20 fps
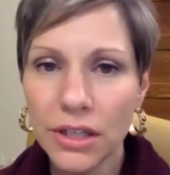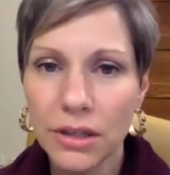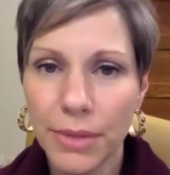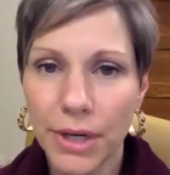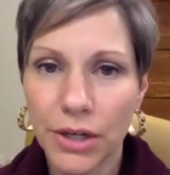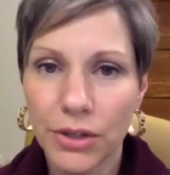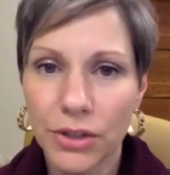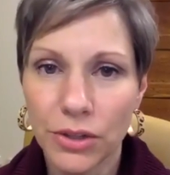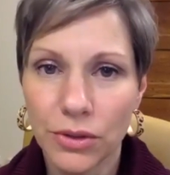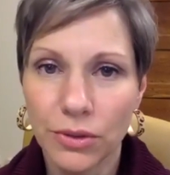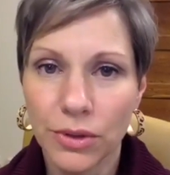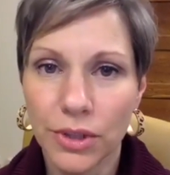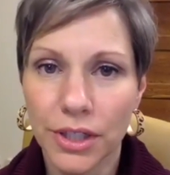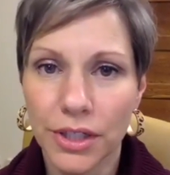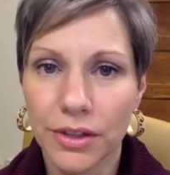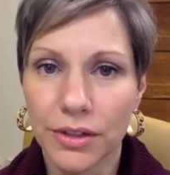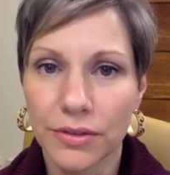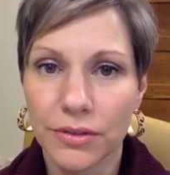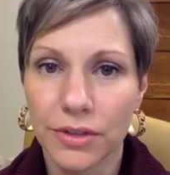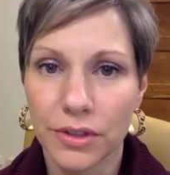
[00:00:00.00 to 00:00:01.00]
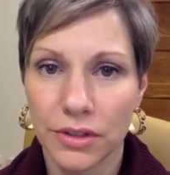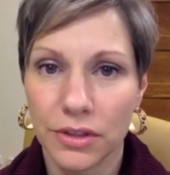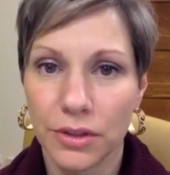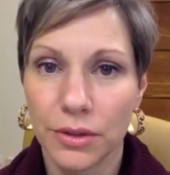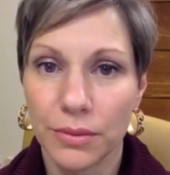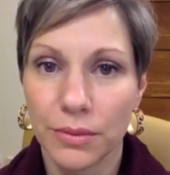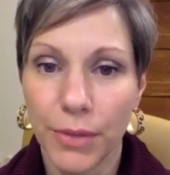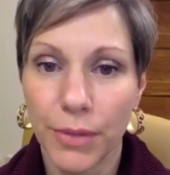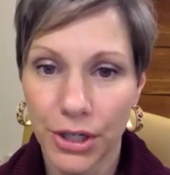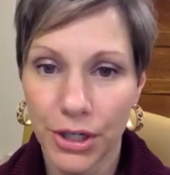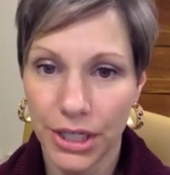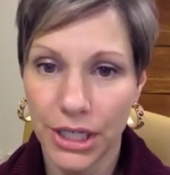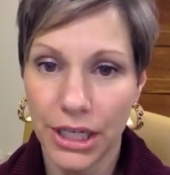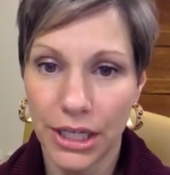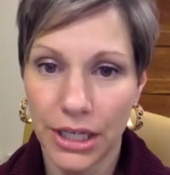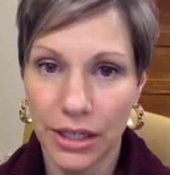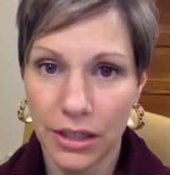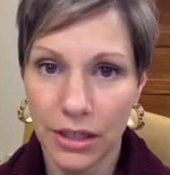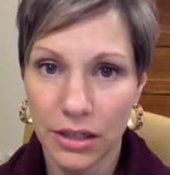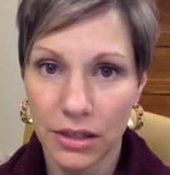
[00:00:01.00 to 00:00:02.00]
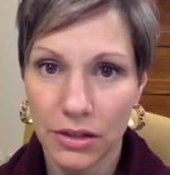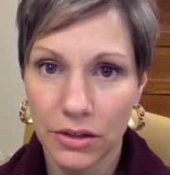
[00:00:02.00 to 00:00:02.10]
about your marketing